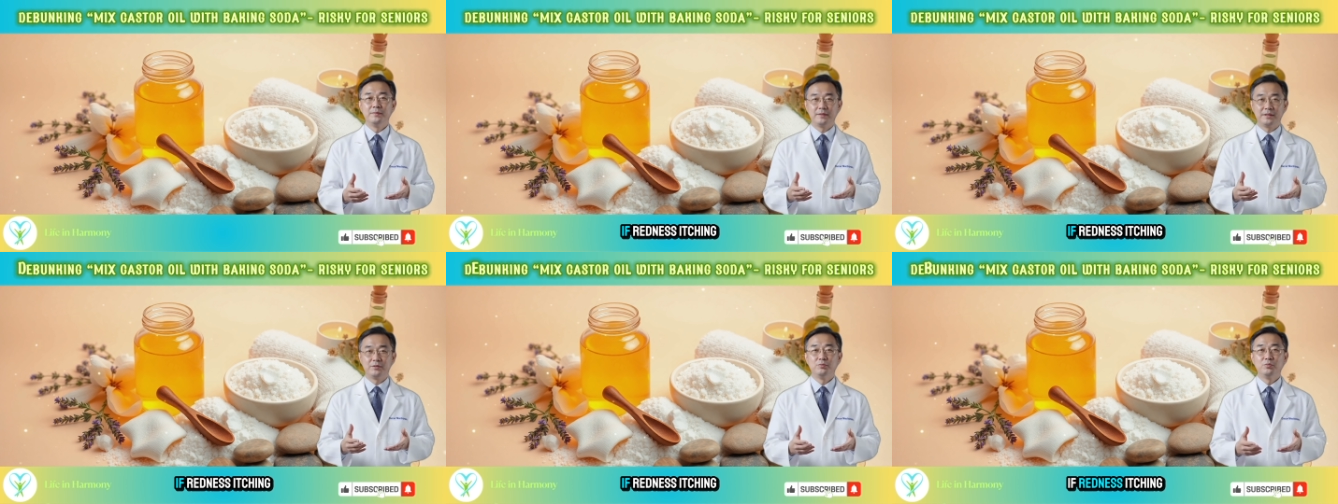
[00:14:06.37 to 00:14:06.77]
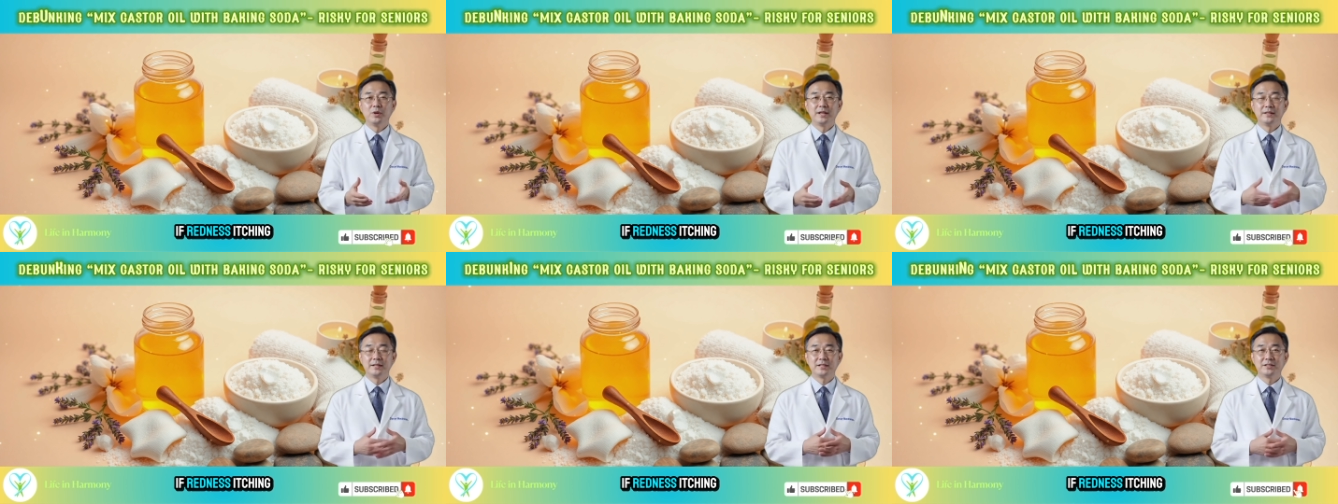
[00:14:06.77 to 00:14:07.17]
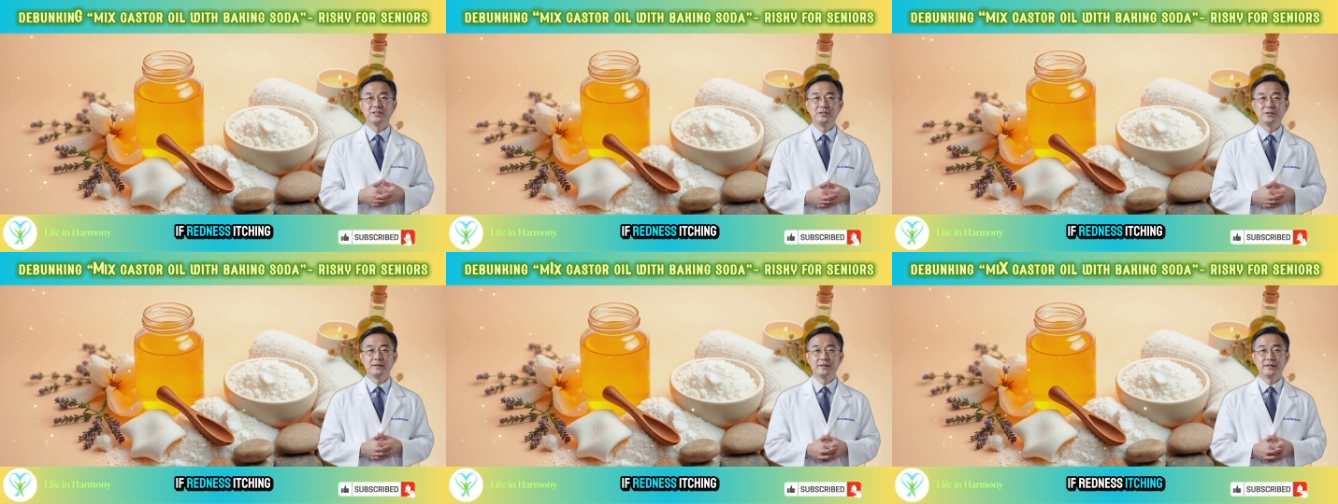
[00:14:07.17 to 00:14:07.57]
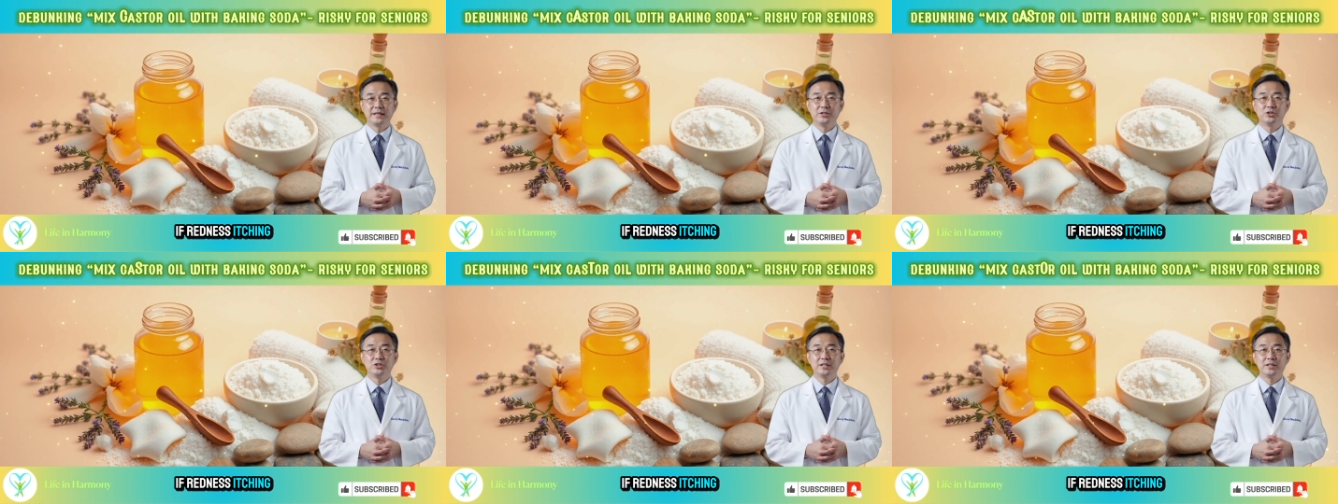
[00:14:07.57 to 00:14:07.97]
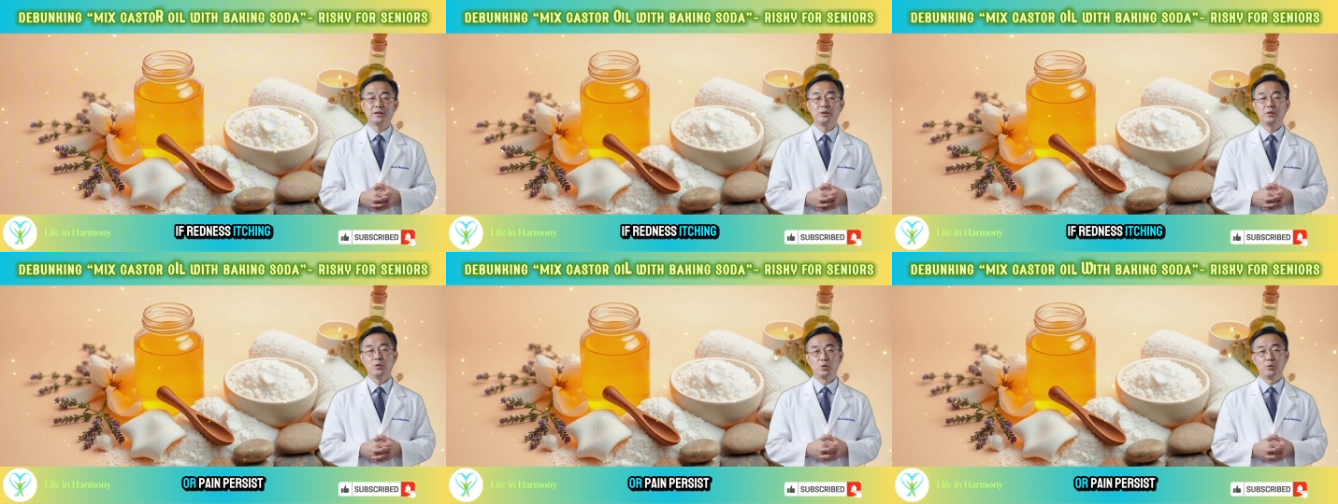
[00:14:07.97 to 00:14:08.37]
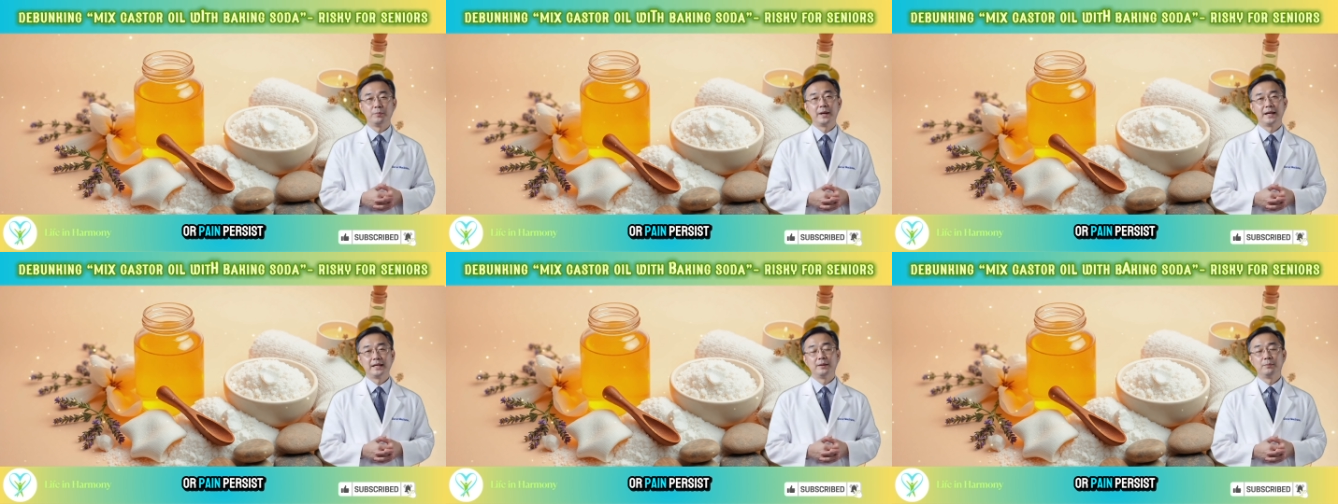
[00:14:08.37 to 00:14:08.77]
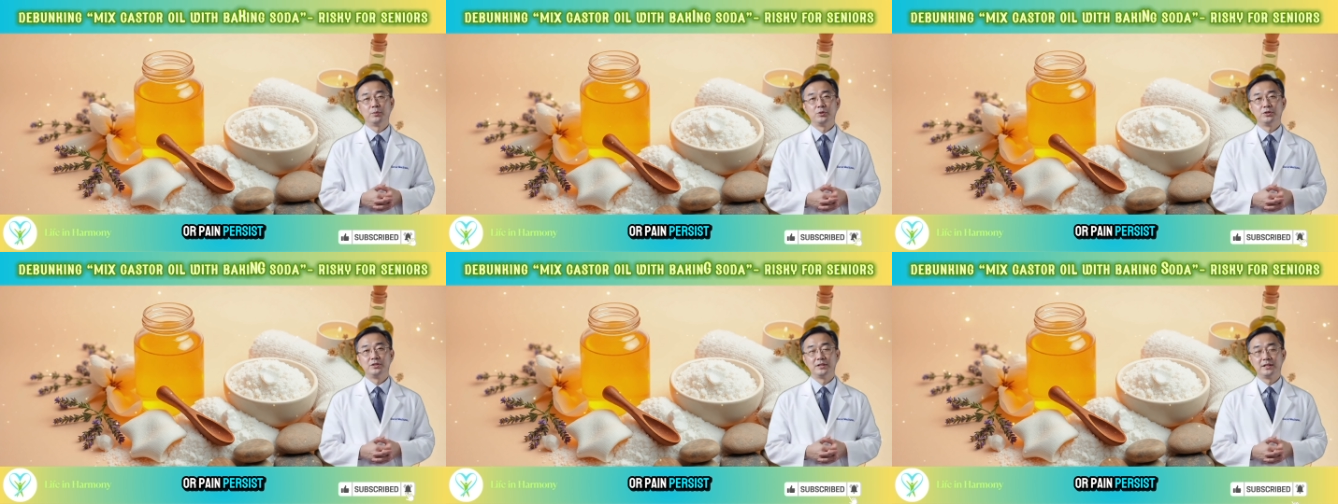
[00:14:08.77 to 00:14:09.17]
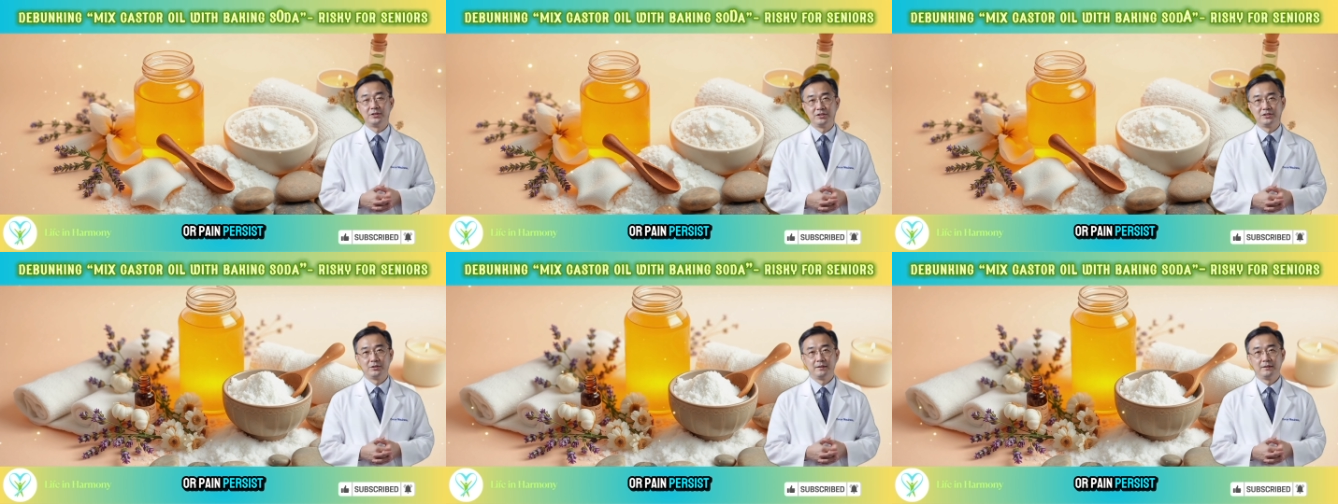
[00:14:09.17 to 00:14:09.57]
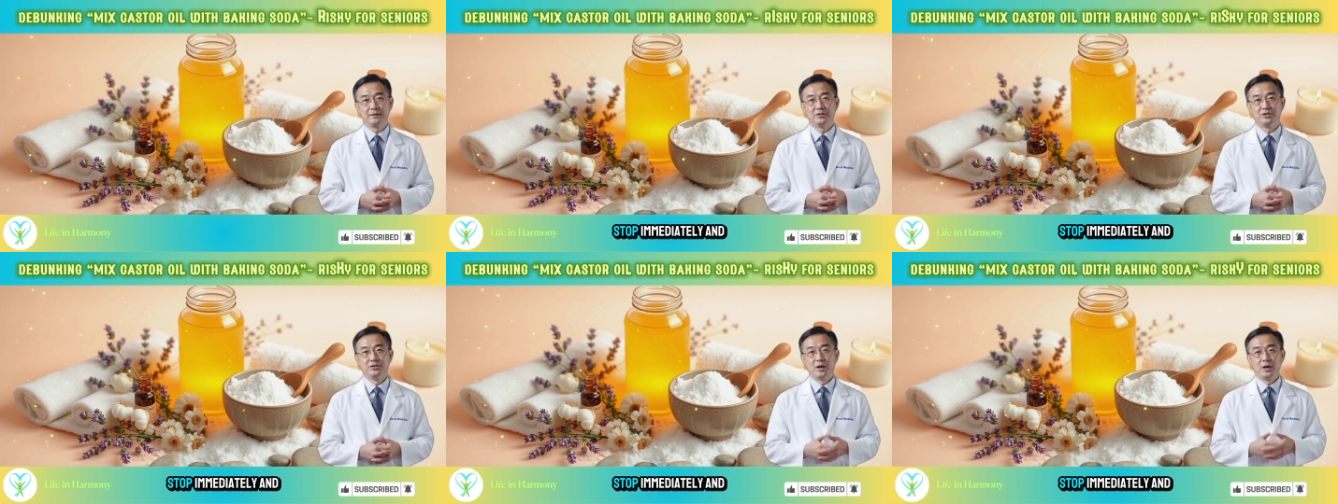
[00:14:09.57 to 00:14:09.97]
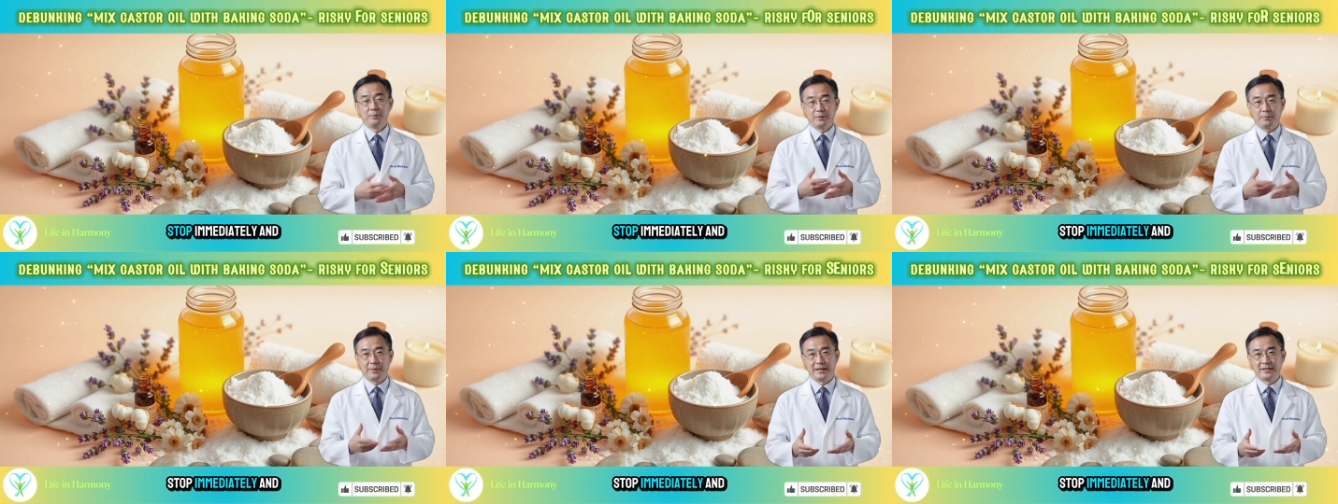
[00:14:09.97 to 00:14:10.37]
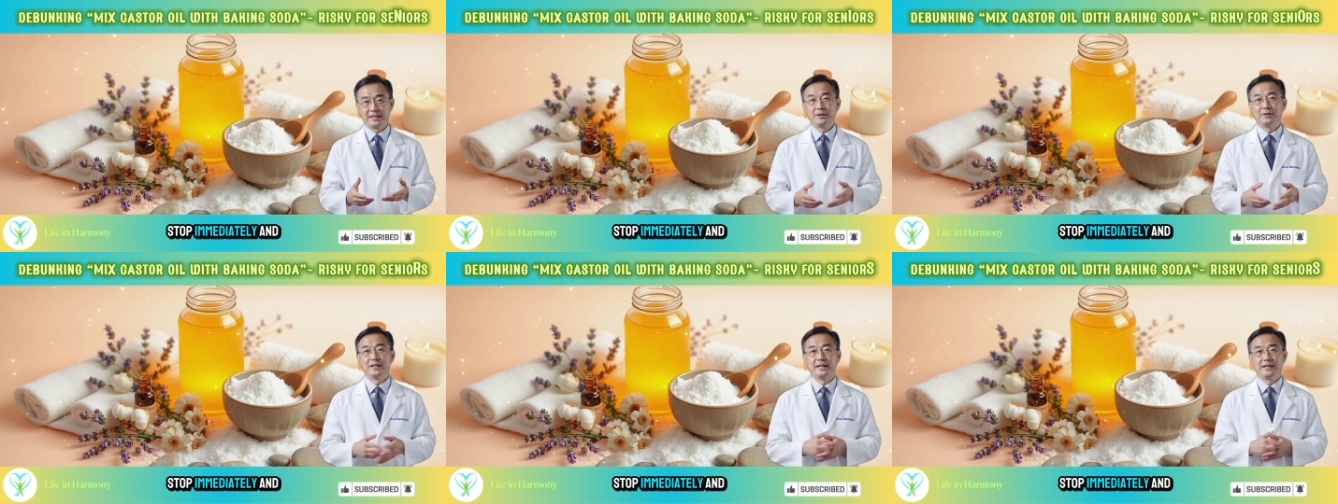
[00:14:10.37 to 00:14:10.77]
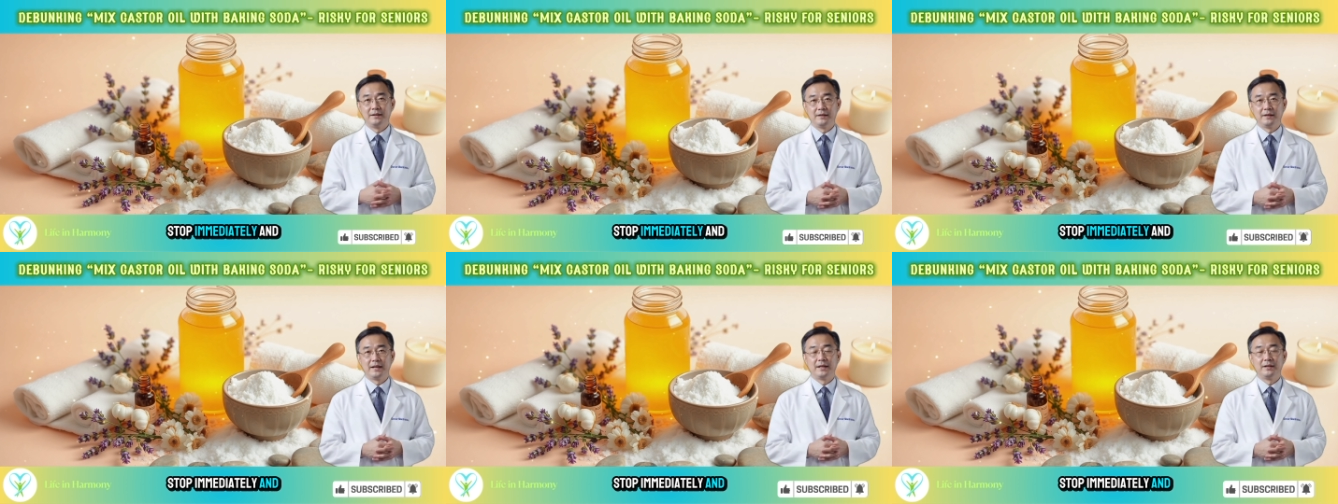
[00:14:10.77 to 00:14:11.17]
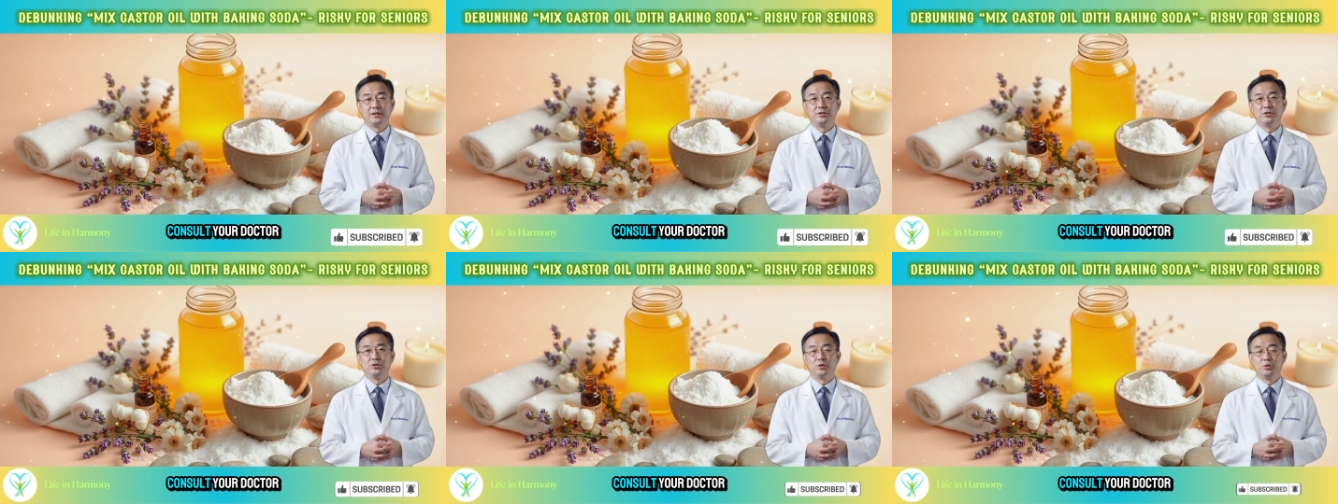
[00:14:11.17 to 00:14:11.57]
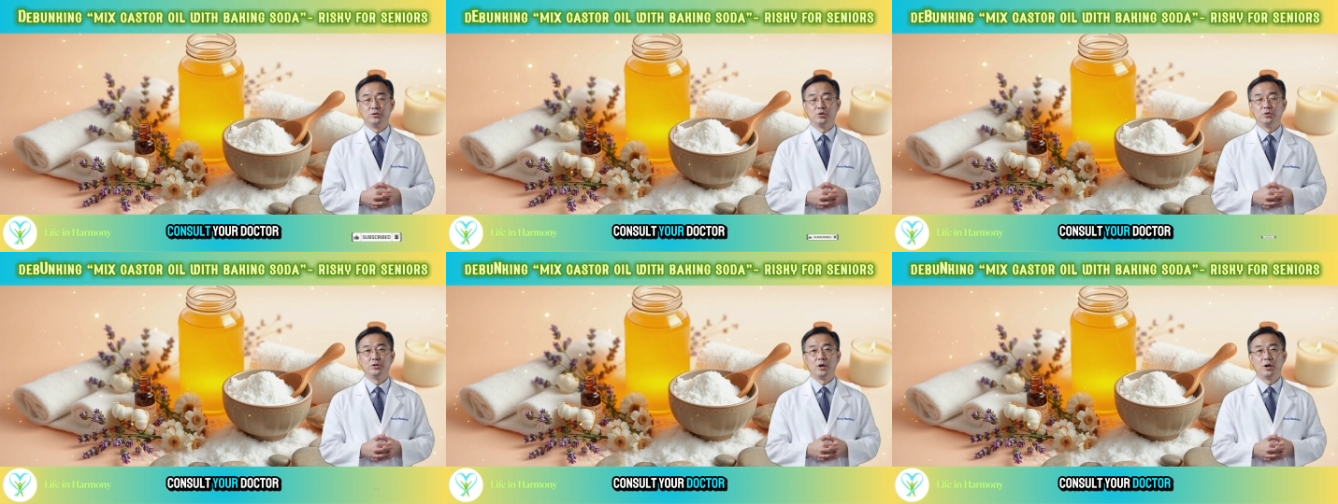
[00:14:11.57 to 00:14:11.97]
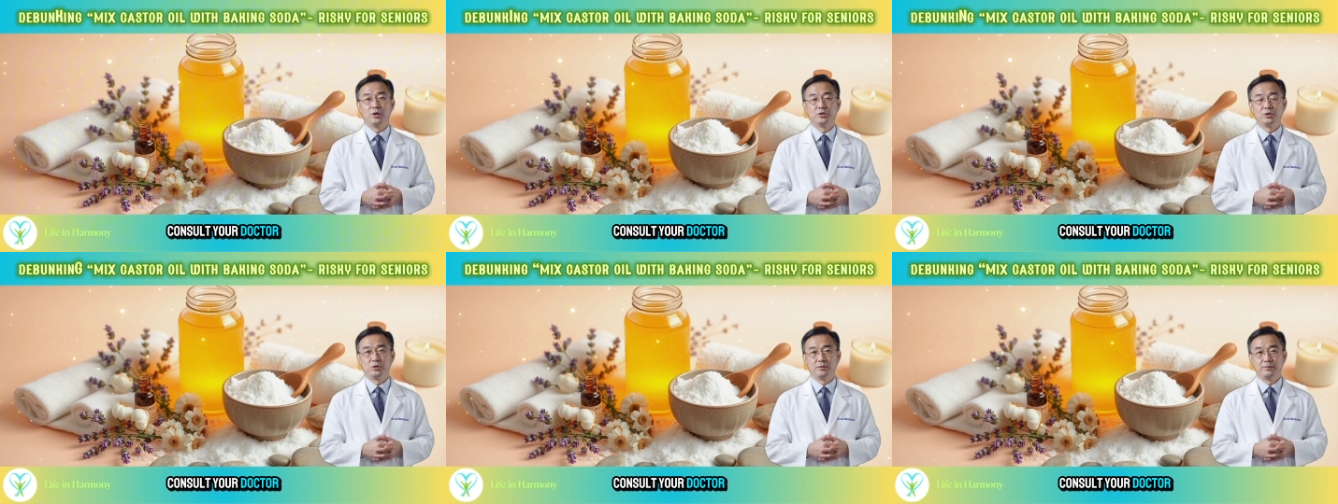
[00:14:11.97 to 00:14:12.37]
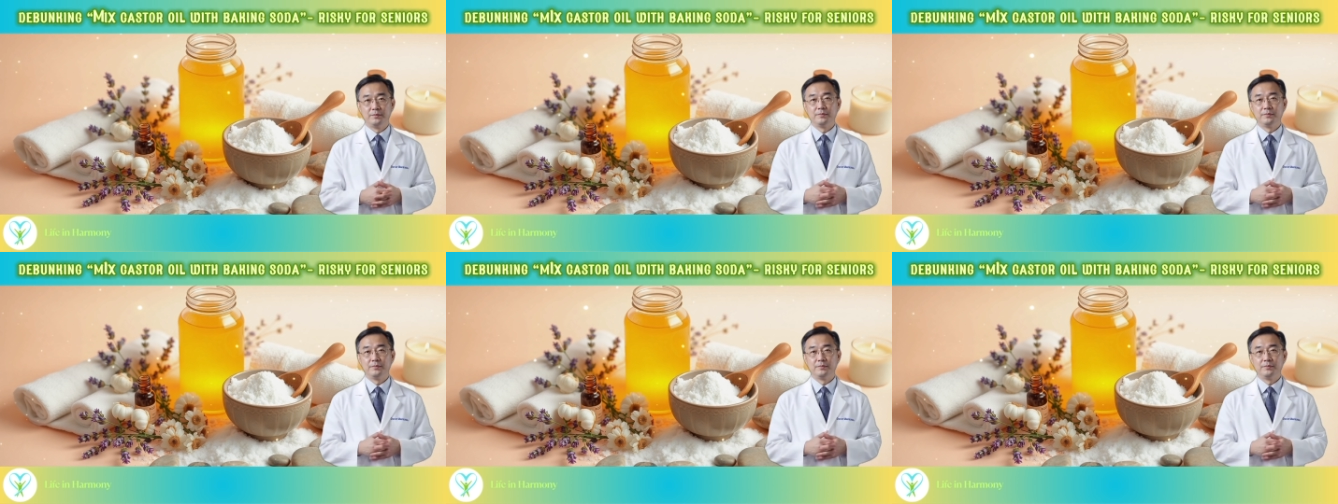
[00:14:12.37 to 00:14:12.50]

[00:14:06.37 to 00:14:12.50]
If redness, itching, or pain persist, stop immediately and consult your doctor.